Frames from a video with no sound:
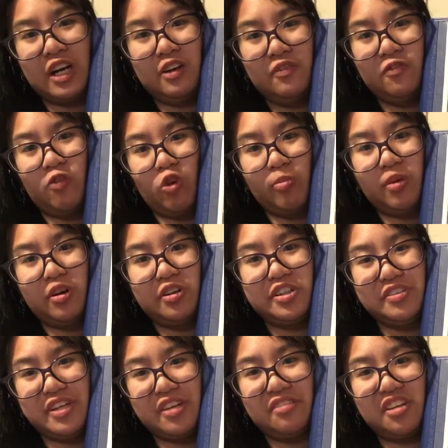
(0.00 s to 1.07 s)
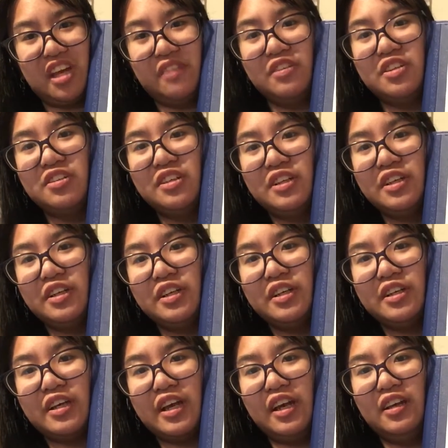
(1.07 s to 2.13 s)
Former UKIS Kevin
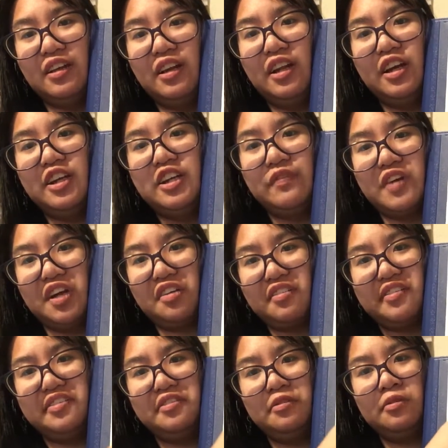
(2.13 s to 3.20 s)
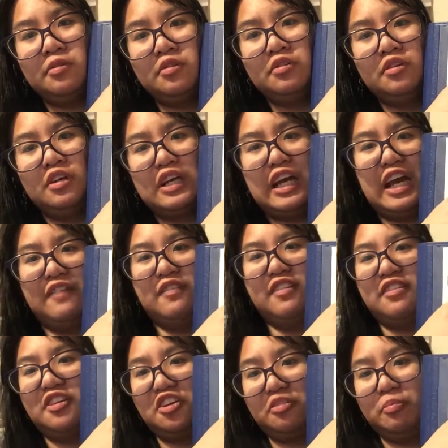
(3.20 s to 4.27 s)
and Lei of EXO. I had the
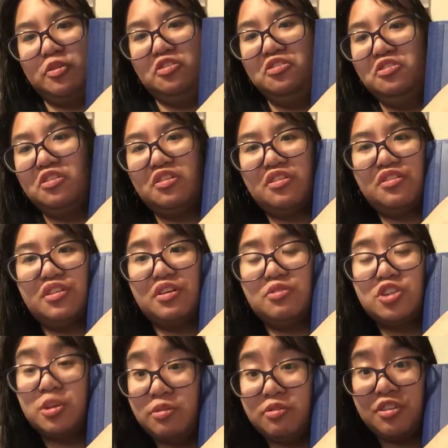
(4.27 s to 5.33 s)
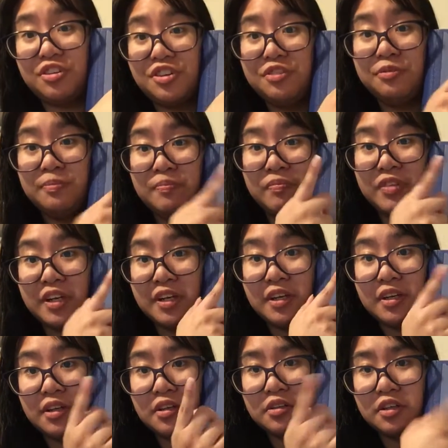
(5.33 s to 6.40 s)
six moons, so two moons too.
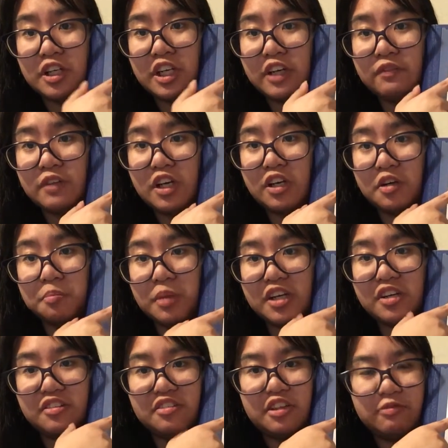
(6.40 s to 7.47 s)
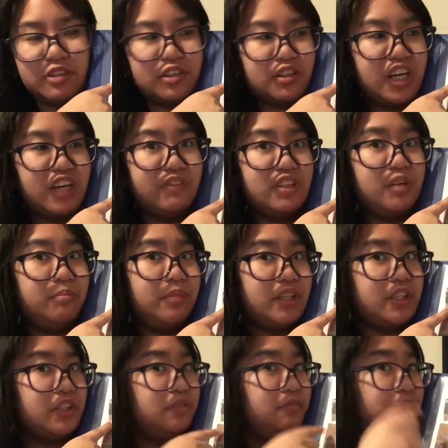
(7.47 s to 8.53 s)
And I have ASC with Kevin and
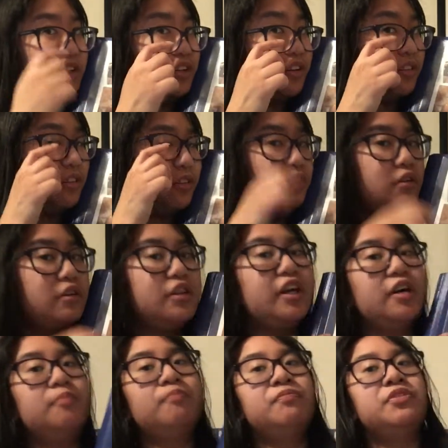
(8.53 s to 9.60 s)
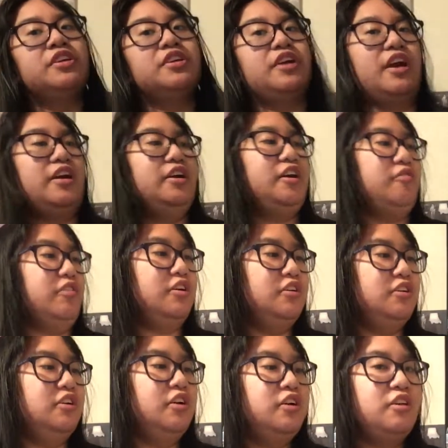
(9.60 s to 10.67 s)
Becky on because... Anyway,
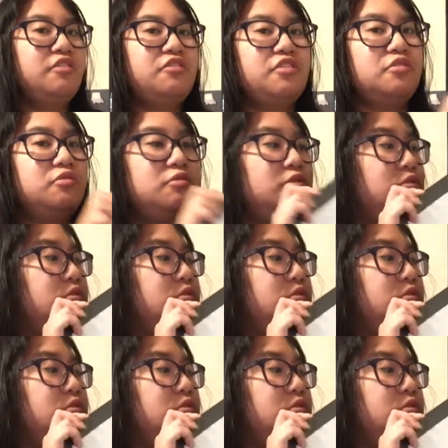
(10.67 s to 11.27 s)
so...